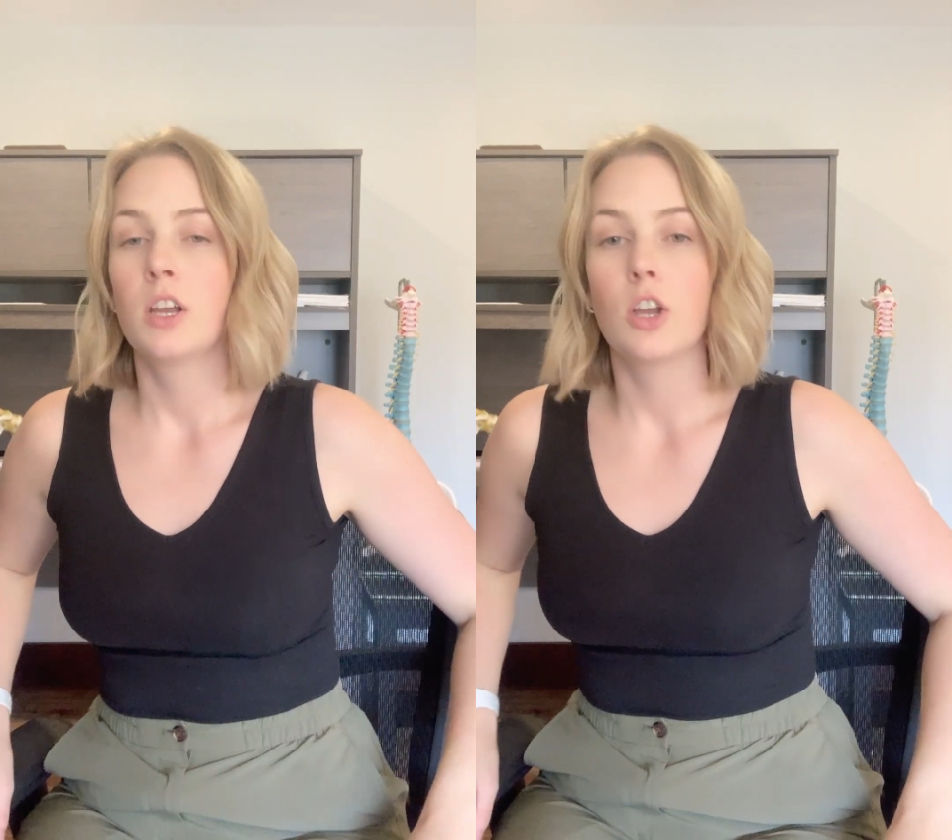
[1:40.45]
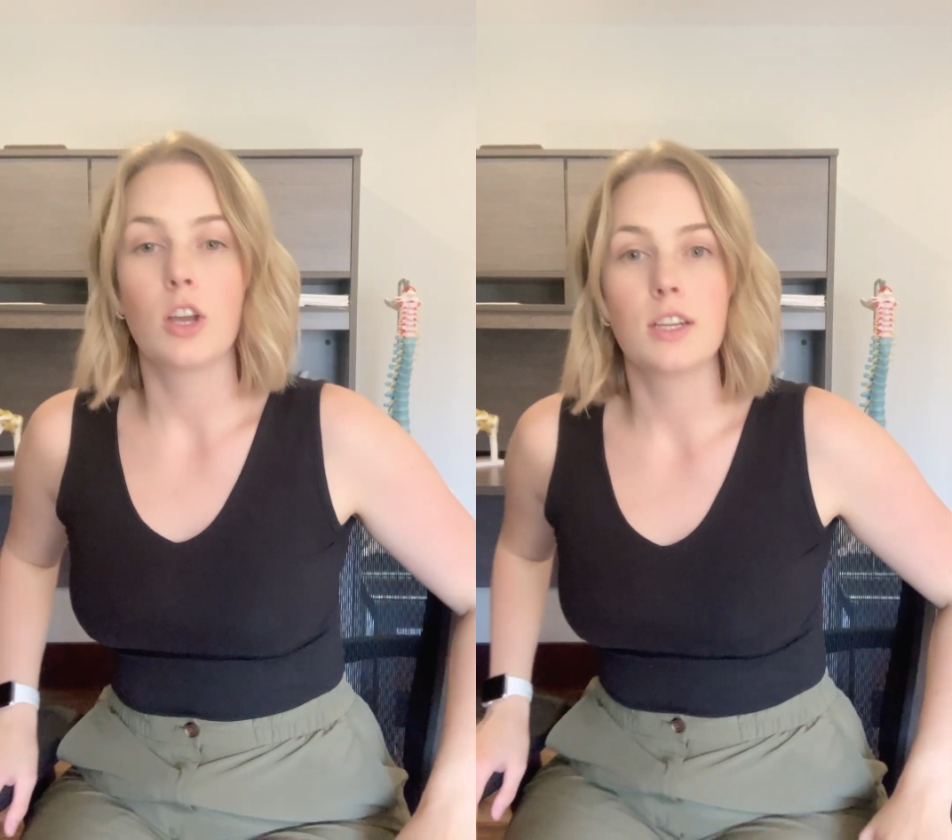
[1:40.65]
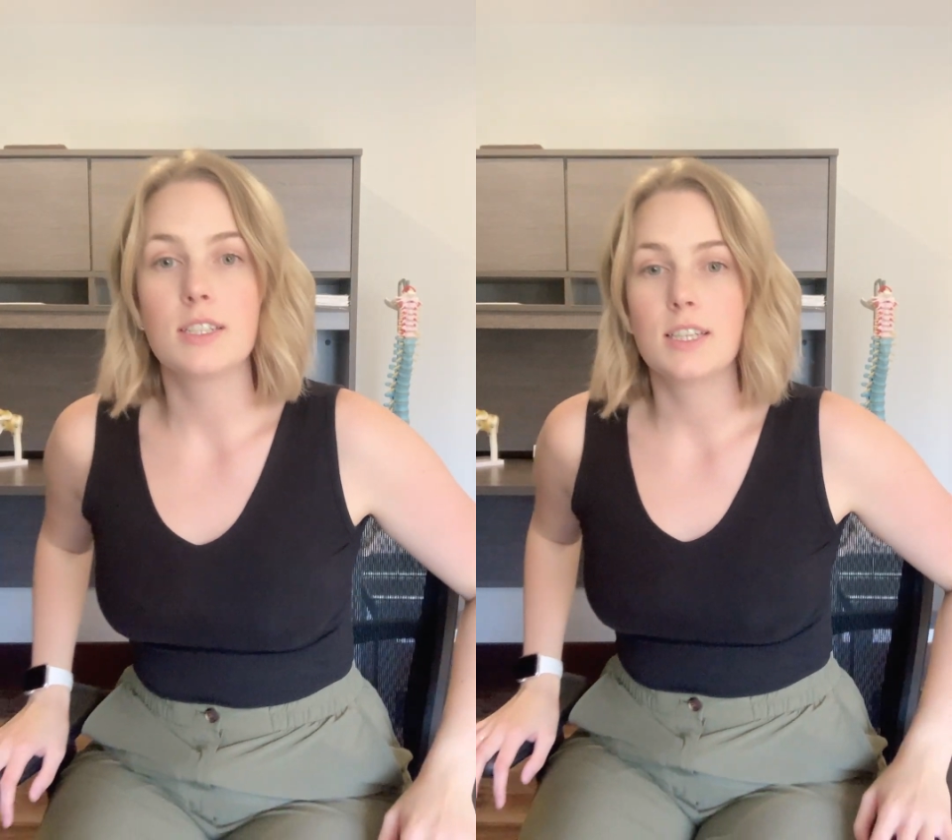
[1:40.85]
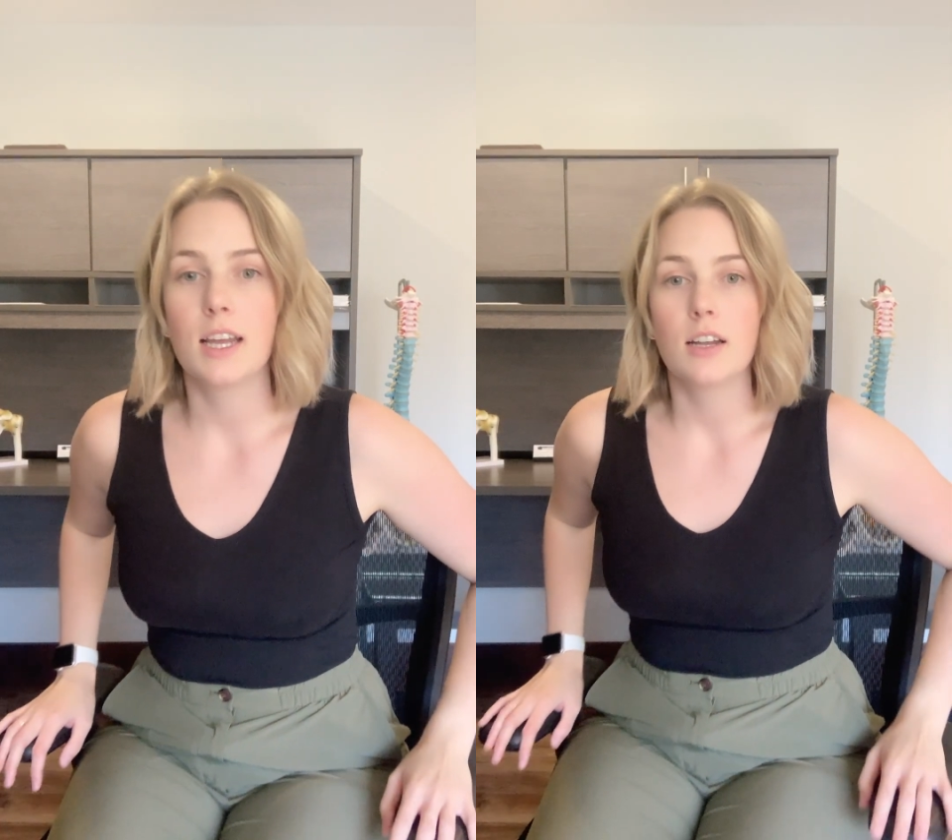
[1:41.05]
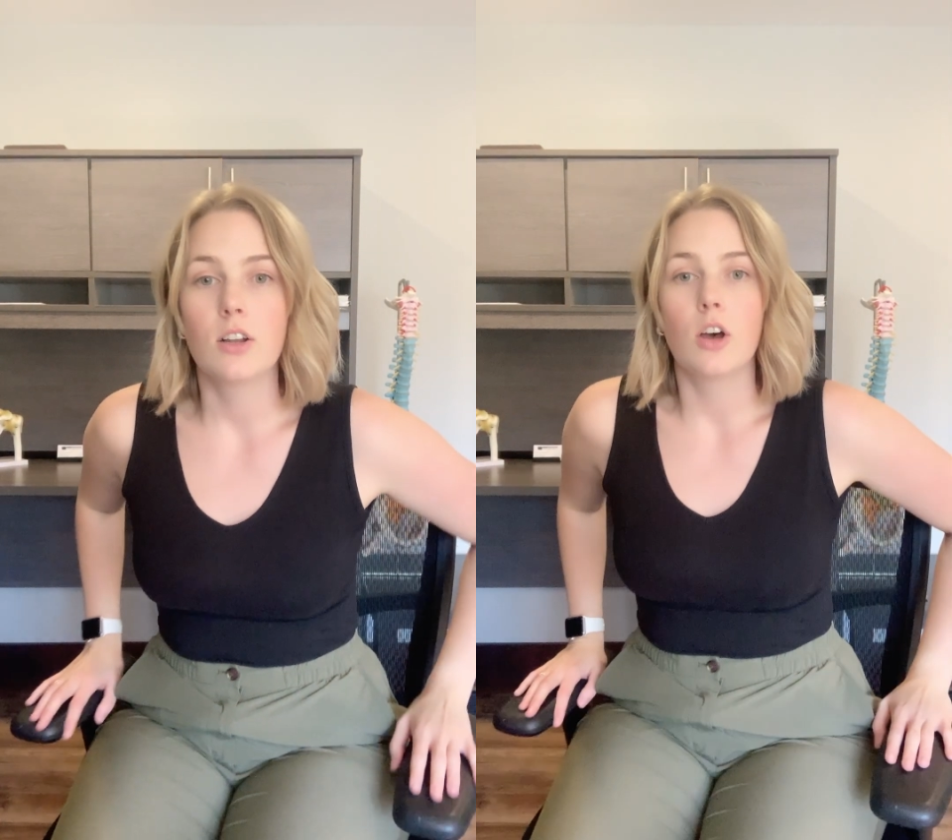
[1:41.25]
You're gonna
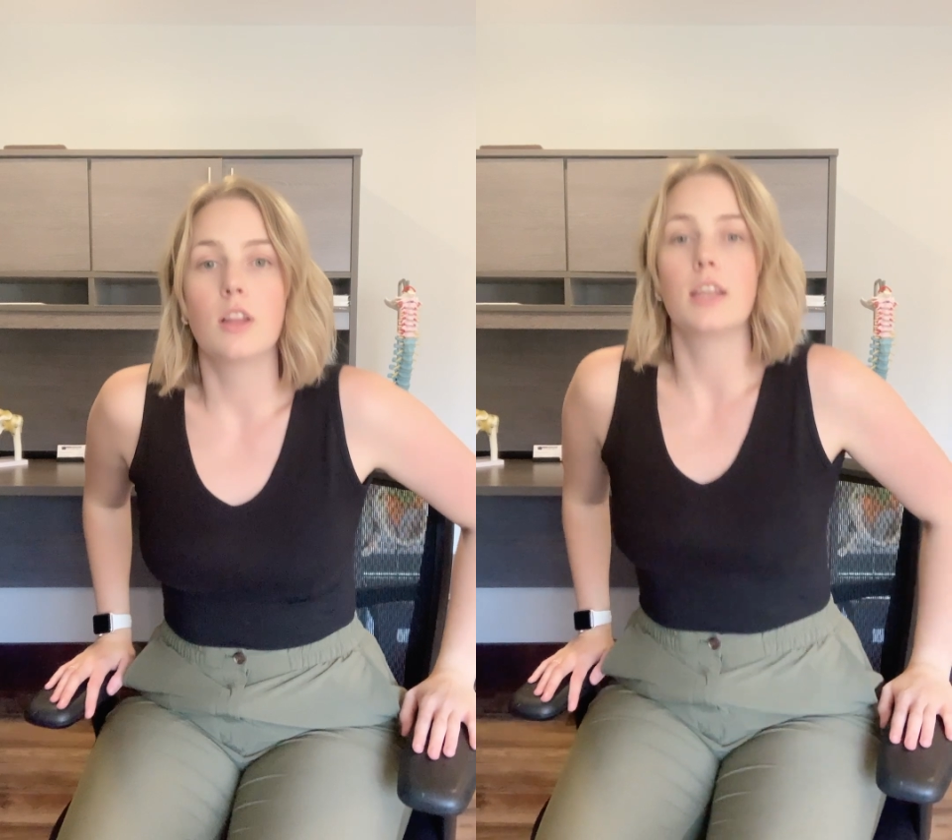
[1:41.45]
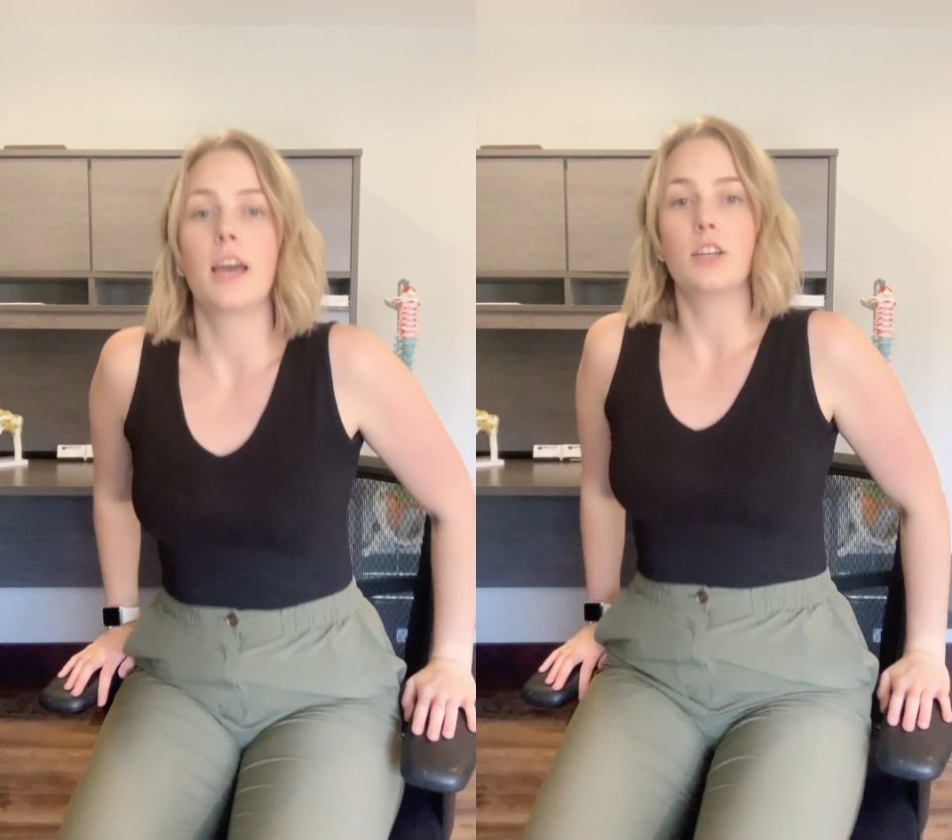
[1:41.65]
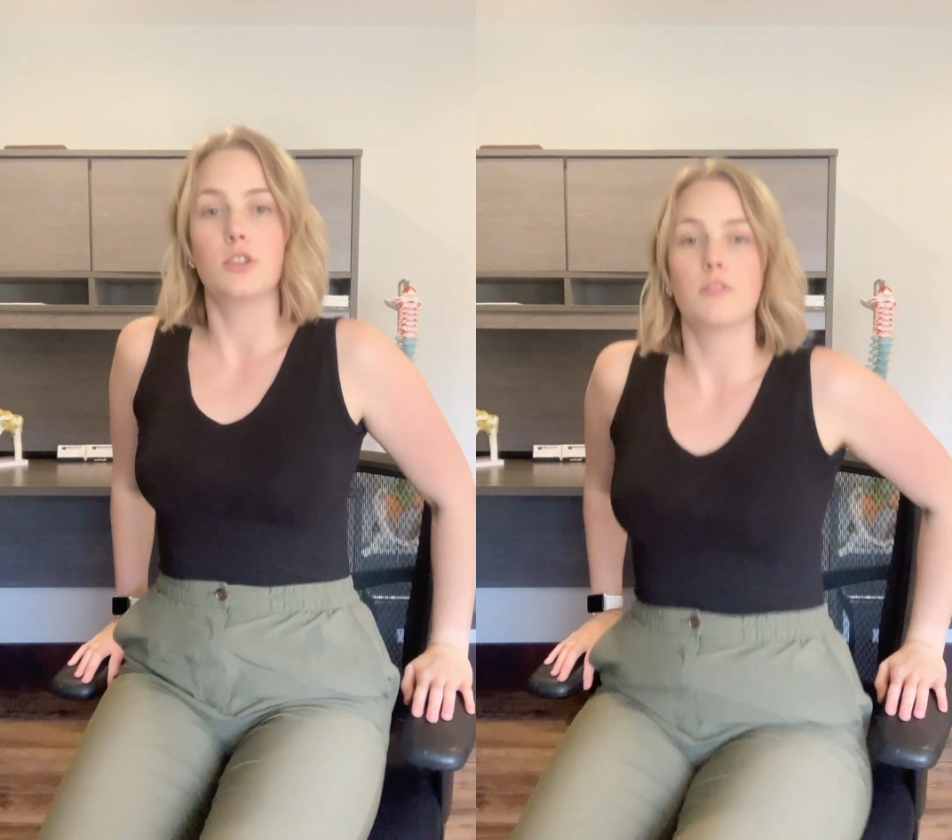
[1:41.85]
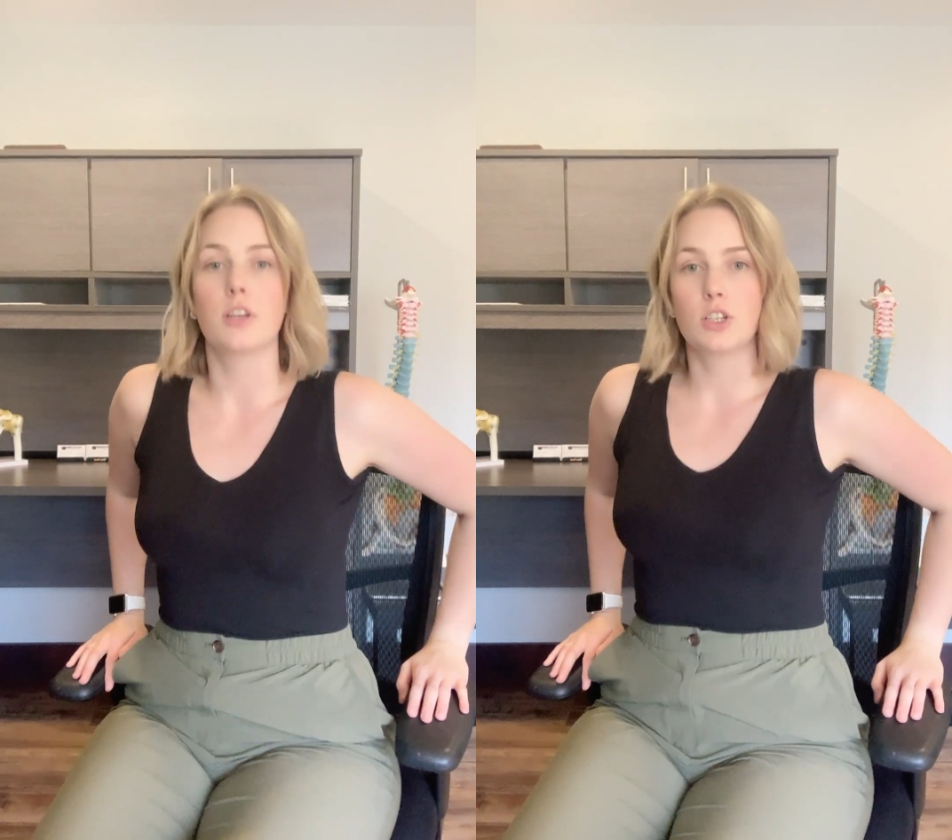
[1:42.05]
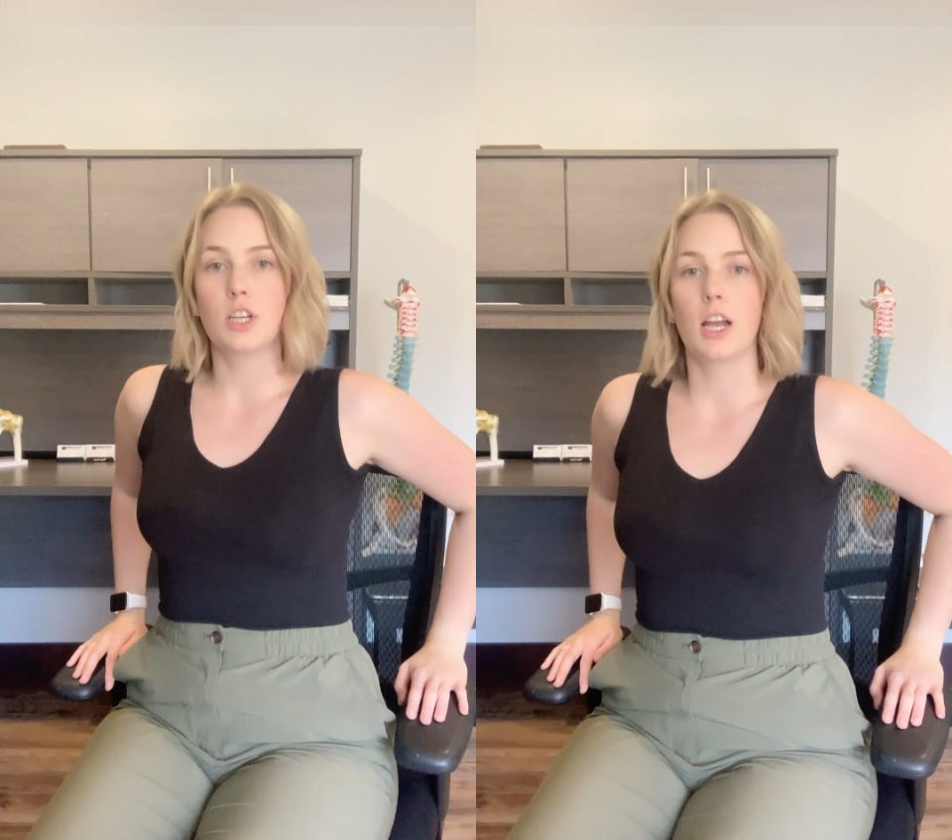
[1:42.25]
sit on the edge of
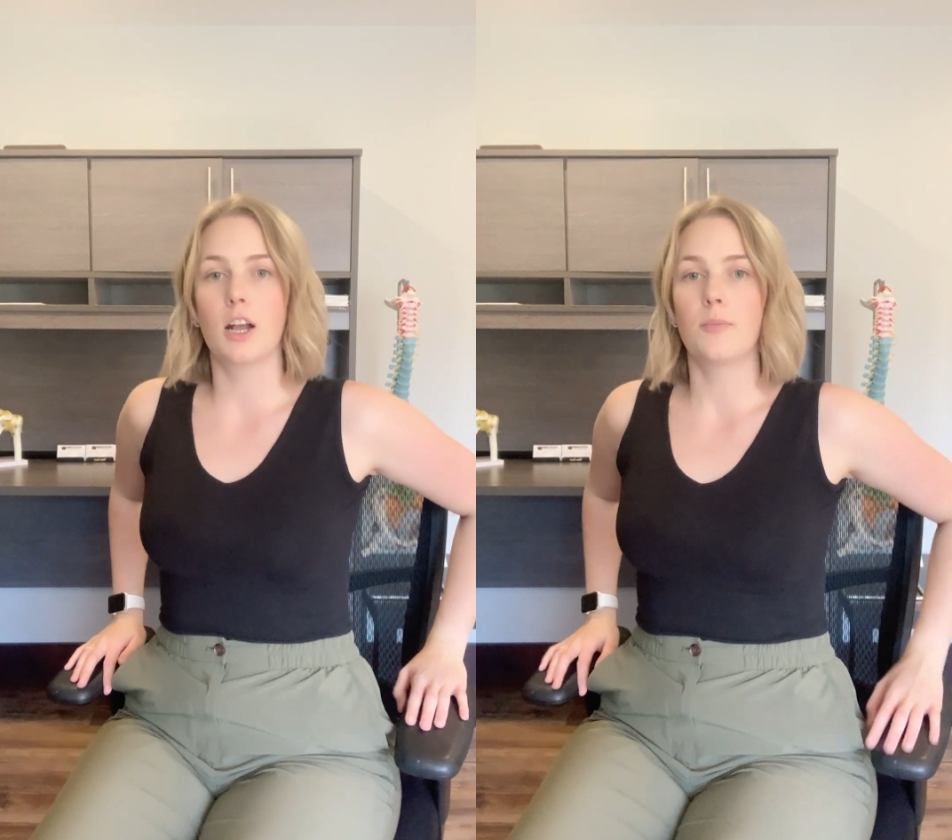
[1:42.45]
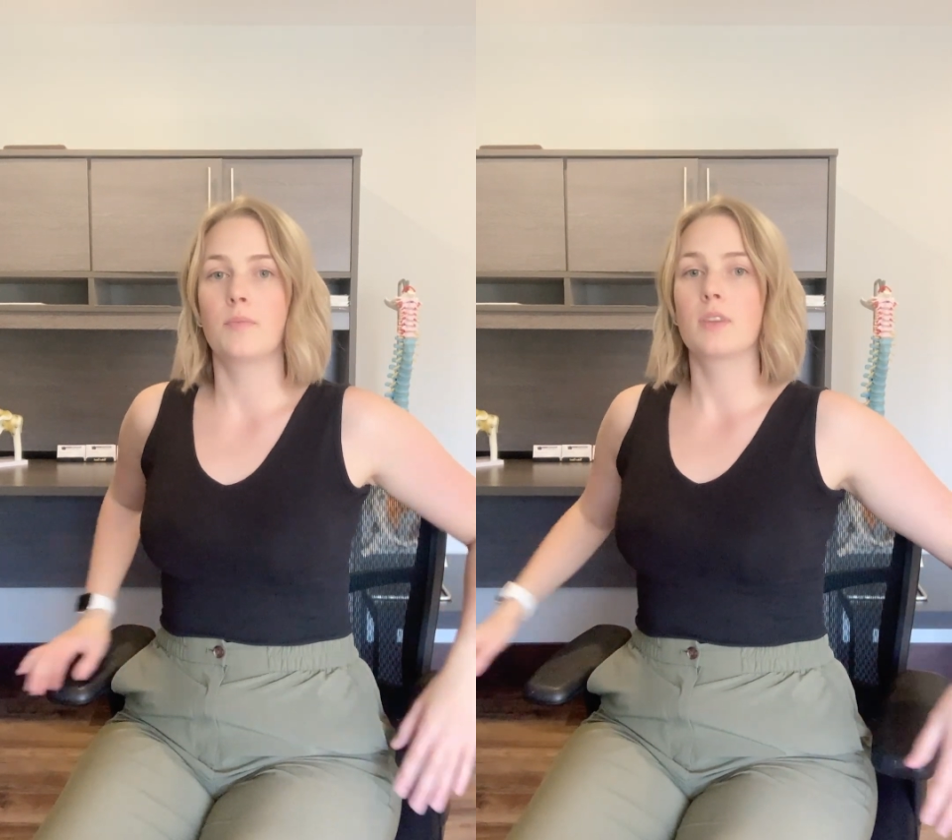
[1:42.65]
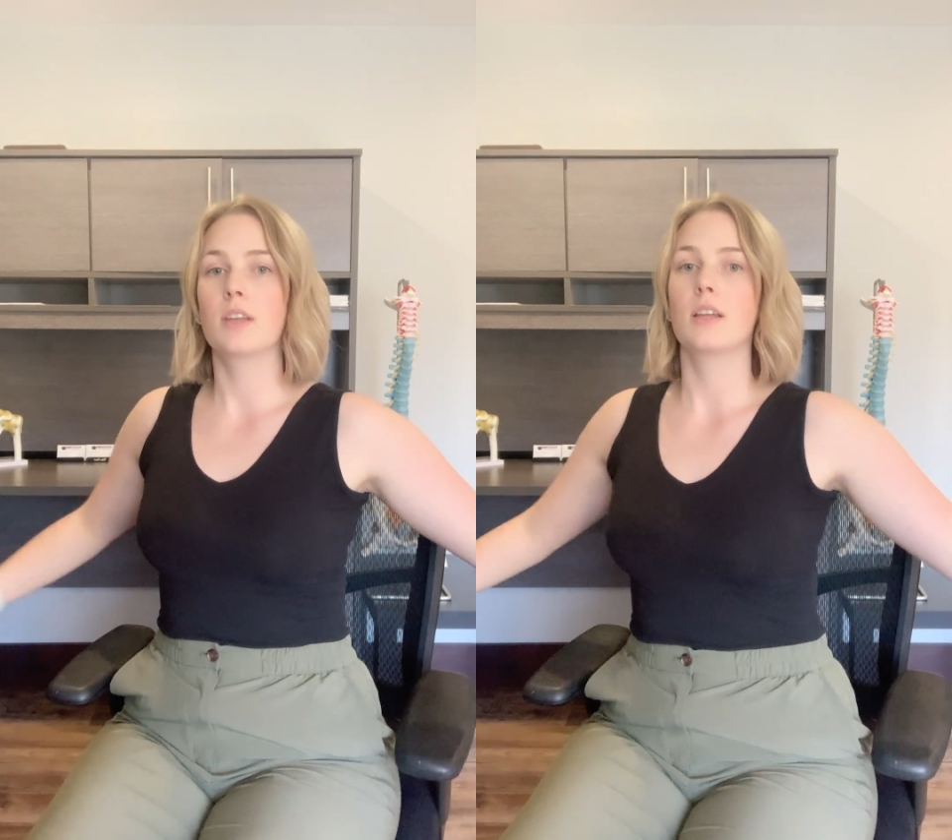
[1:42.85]
your chair,